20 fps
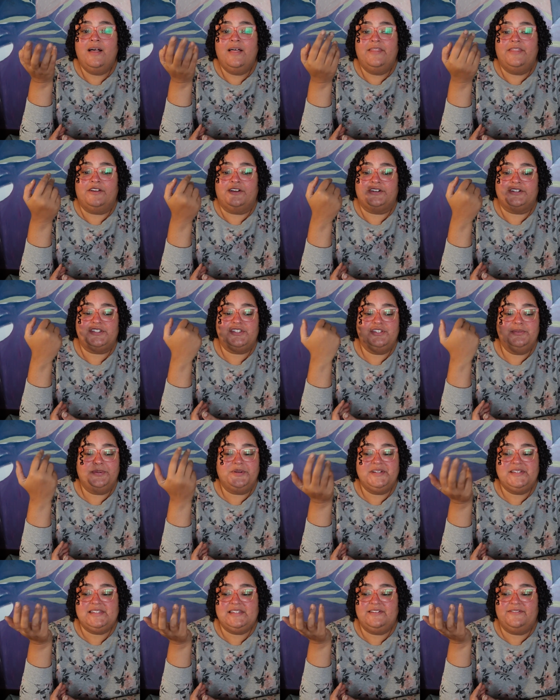They're super
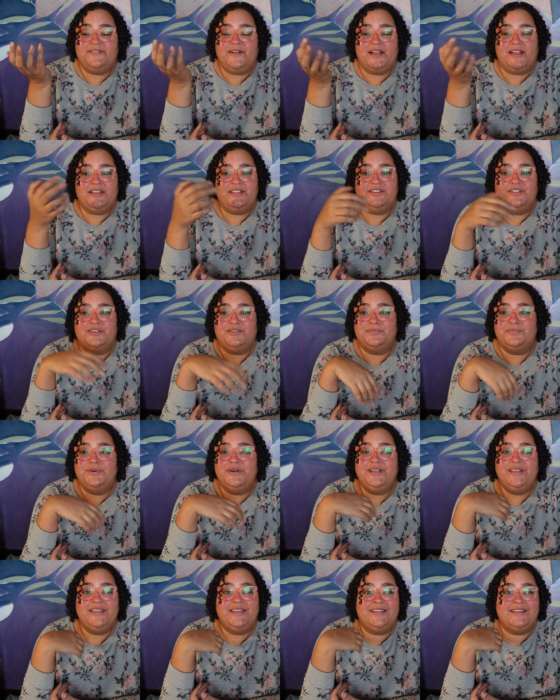easy to find. You can
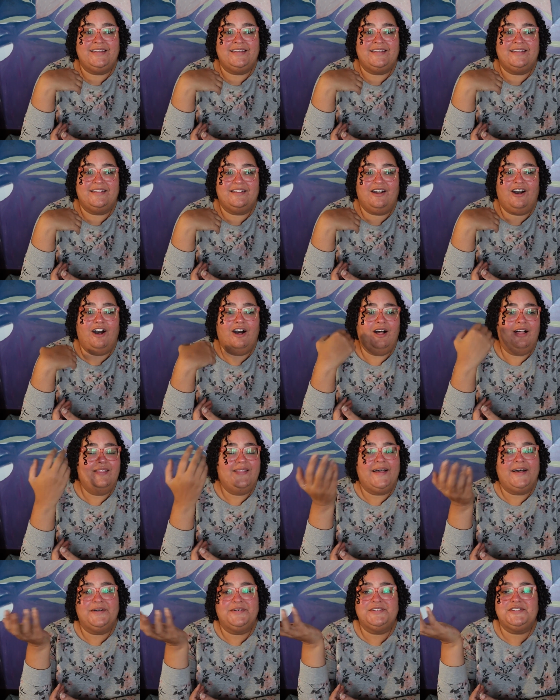put and call
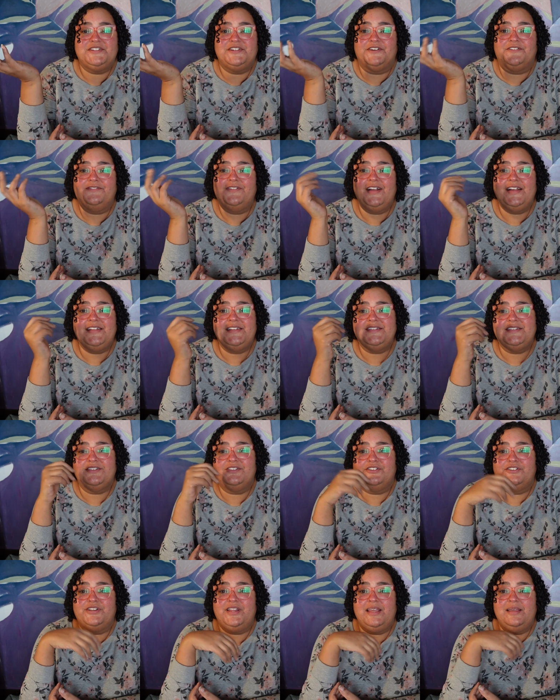out to your friends and
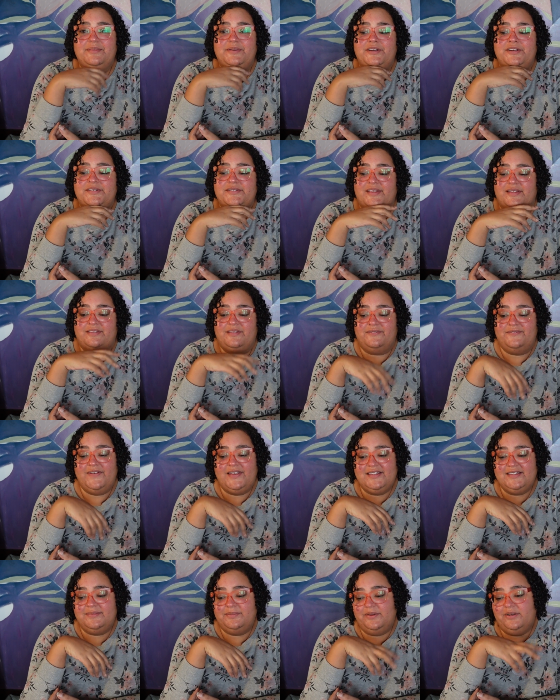your neighbors on the
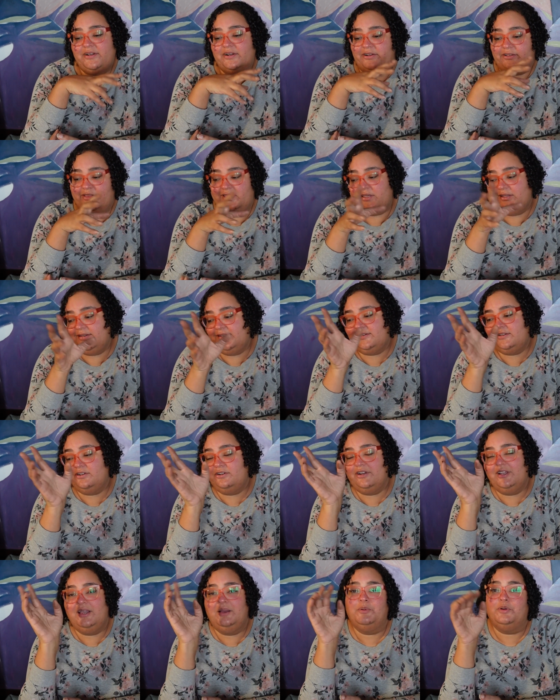Facebook or the
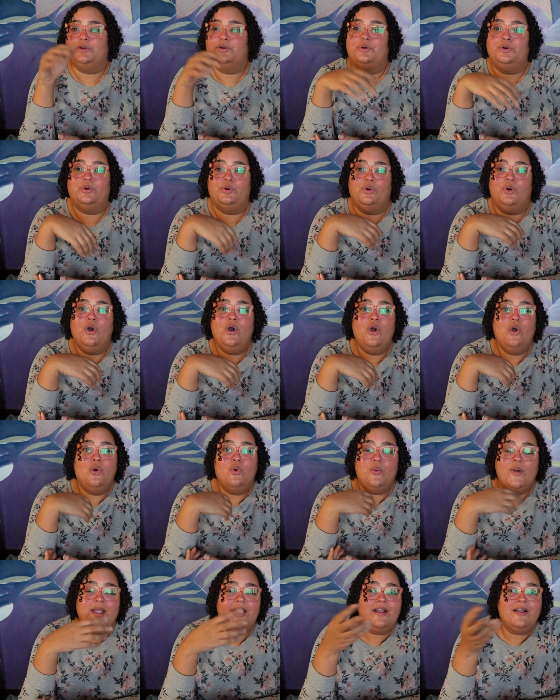Instagram or
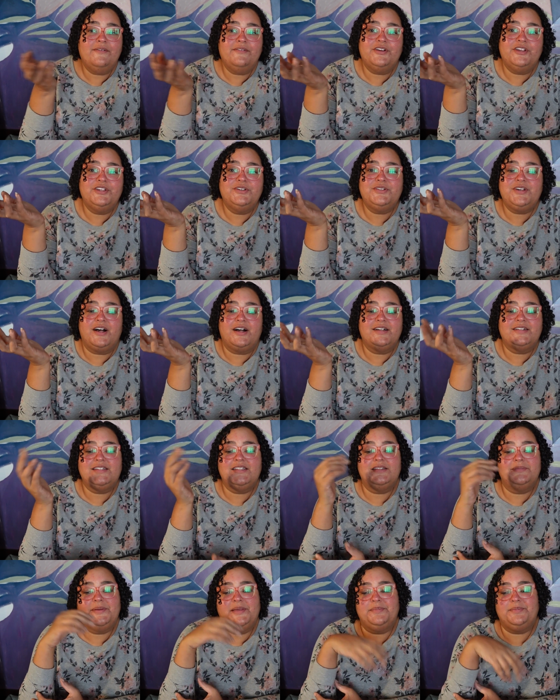wherever you talk to
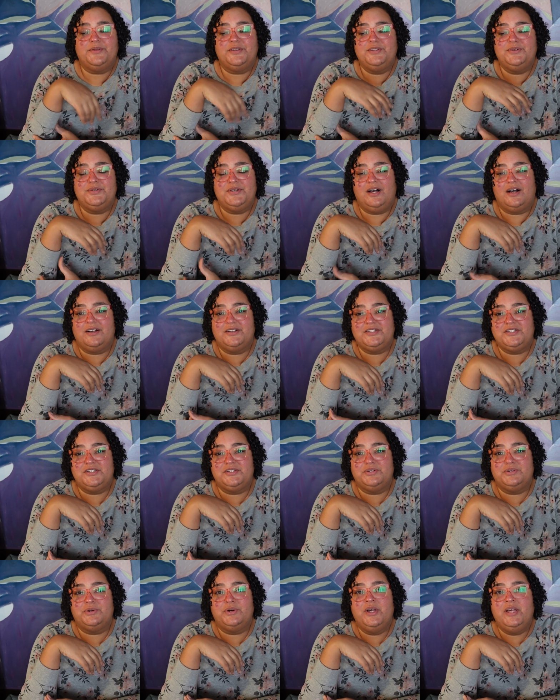the people you talk
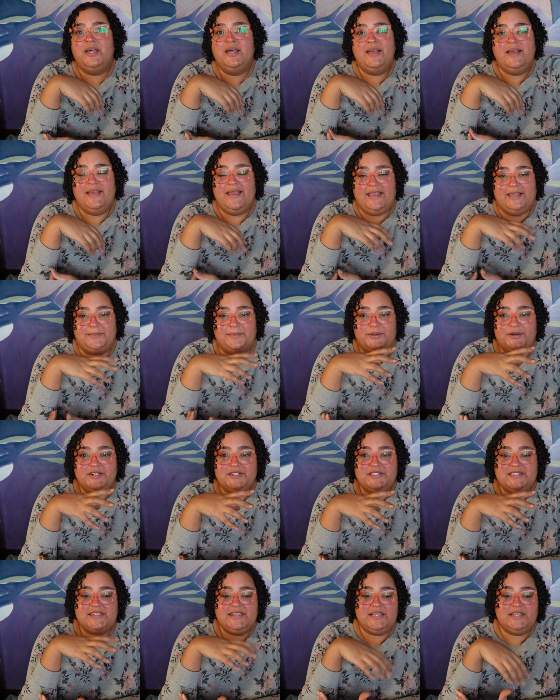to in
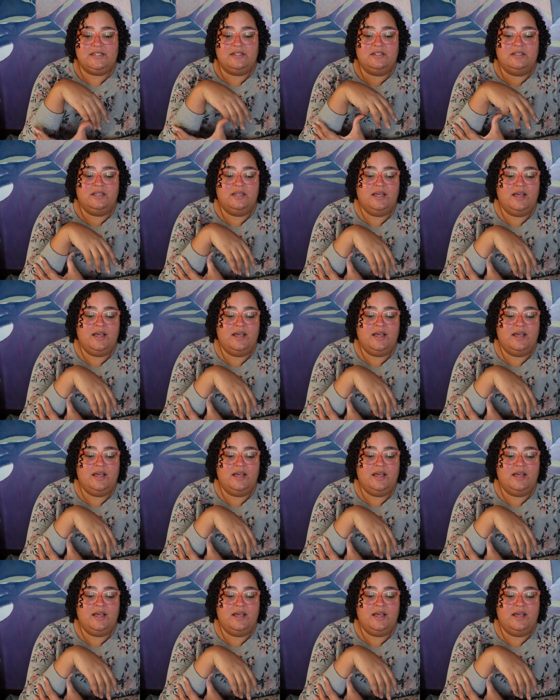person.